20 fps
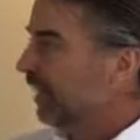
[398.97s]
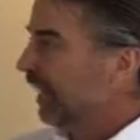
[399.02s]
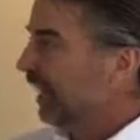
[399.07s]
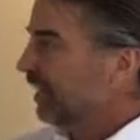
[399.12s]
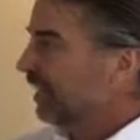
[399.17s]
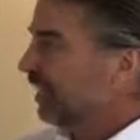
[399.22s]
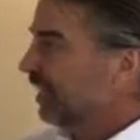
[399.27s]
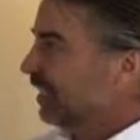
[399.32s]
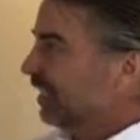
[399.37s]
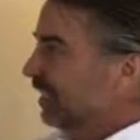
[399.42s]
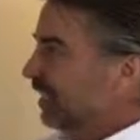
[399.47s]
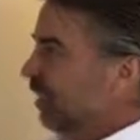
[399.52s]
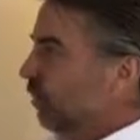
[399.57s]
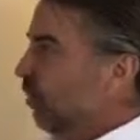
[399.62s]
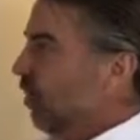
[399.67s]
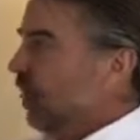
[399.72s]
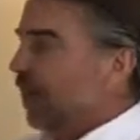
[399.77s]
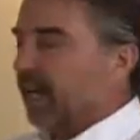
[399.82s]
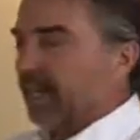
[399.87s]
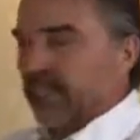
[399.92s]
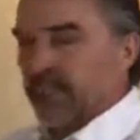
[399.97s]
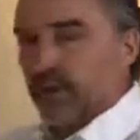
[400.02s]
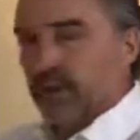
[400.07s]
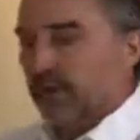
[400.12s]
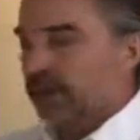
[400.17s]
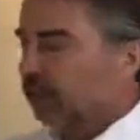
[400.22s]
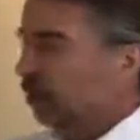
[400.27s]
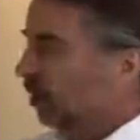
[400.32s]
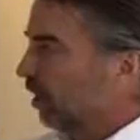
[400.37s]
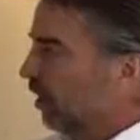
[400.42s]
And you can see why. You
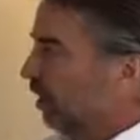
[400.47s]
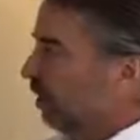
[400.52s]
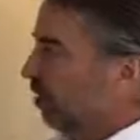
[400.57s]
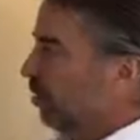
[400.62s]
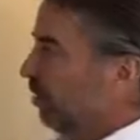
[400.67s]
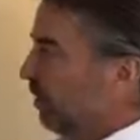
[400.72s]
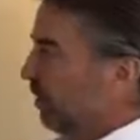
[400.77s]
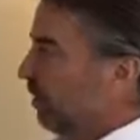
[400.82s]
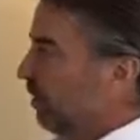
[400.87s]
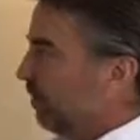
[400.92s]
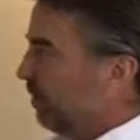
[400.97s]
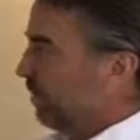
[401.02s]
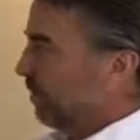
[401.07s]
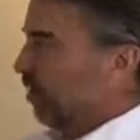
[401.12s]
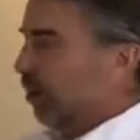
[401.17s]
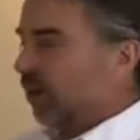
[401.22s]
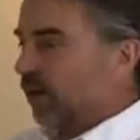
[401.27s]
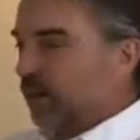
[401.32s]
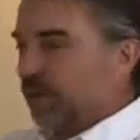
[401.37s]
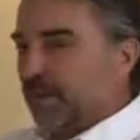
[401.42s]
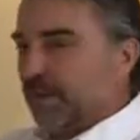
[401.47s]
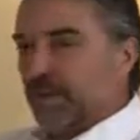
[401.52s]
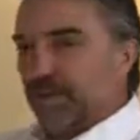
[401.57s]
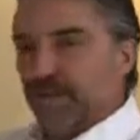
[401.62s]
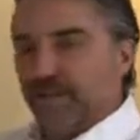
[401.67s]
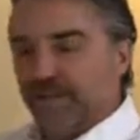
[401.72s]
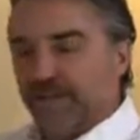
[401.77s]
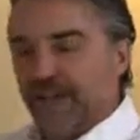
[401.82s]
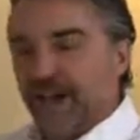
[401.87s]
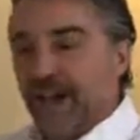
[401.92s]
know, aluminum has already been
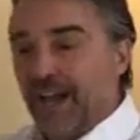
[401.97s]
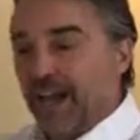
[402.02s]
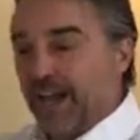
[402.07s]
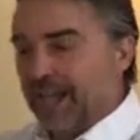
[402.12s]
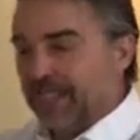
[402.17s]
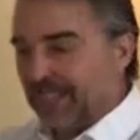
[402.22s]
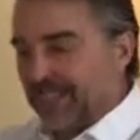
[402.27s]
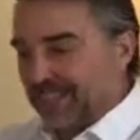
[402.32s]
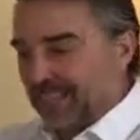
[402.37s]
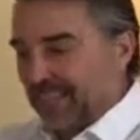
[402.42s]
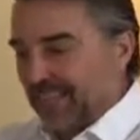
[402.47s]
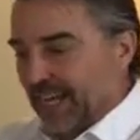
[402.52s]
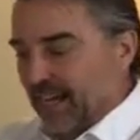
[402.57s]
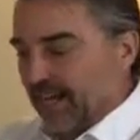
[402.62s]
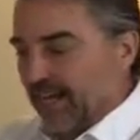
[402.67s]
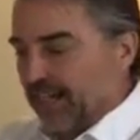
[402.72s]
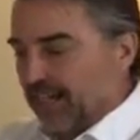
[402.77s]
refined. It's down.